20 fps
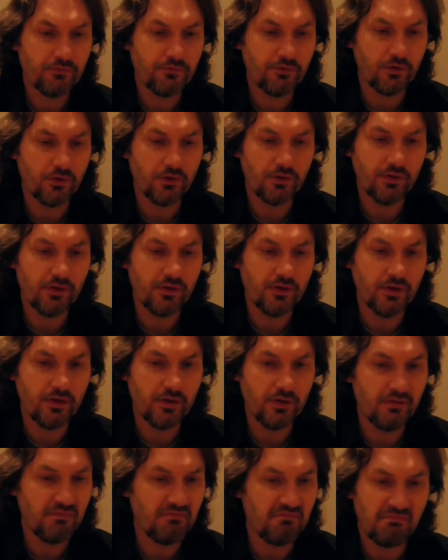for
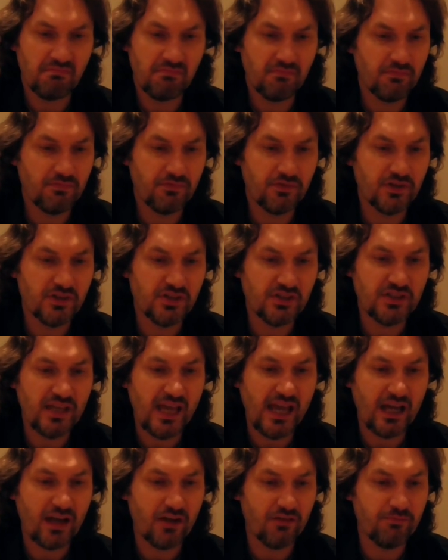the for the
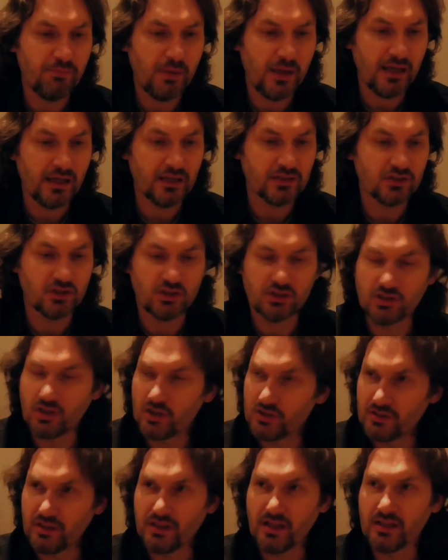sake of being as
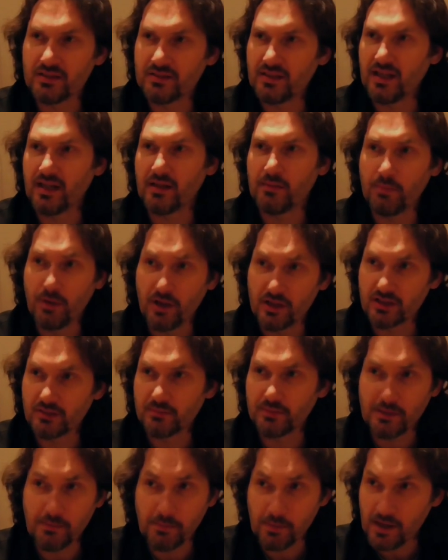disgusting as they can
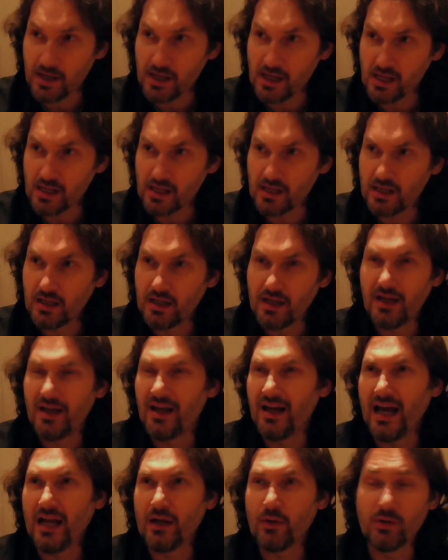possibly be.
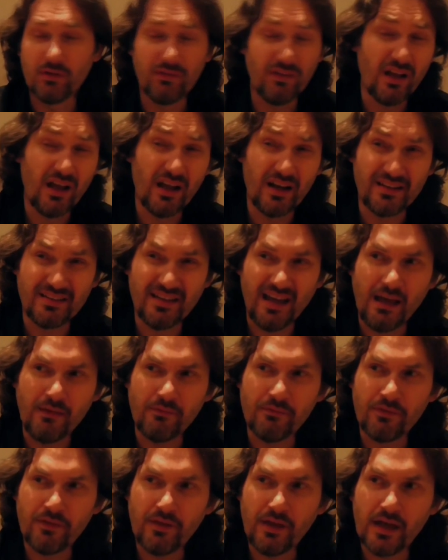I don't have a lot of
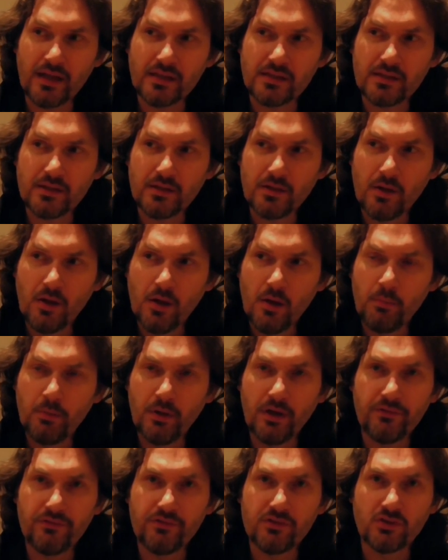time for that.
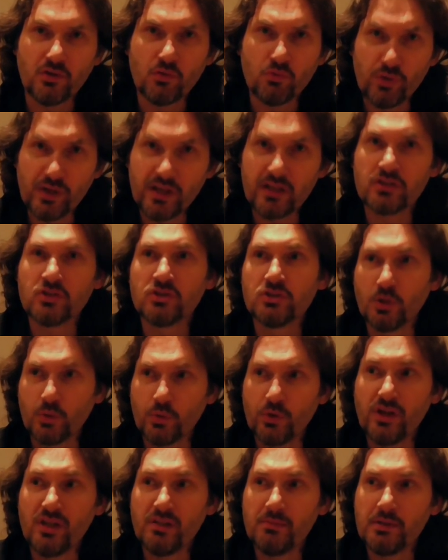But if there's a real
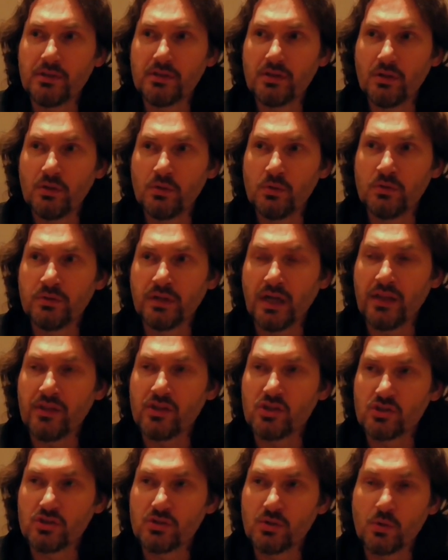story to be told and
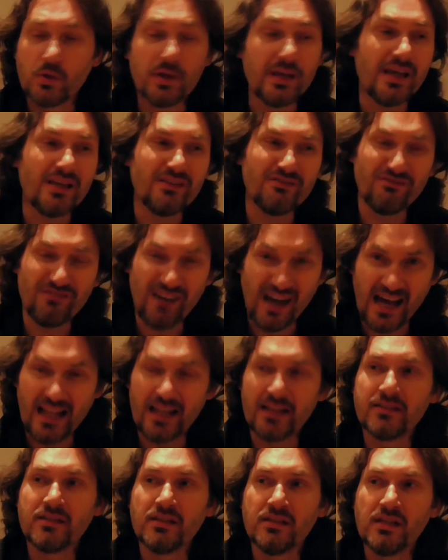the story is
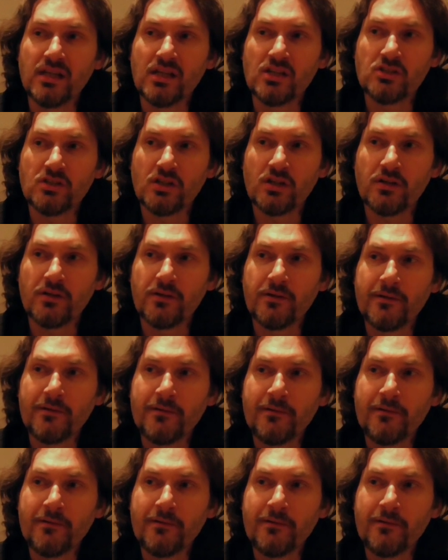valid in nature,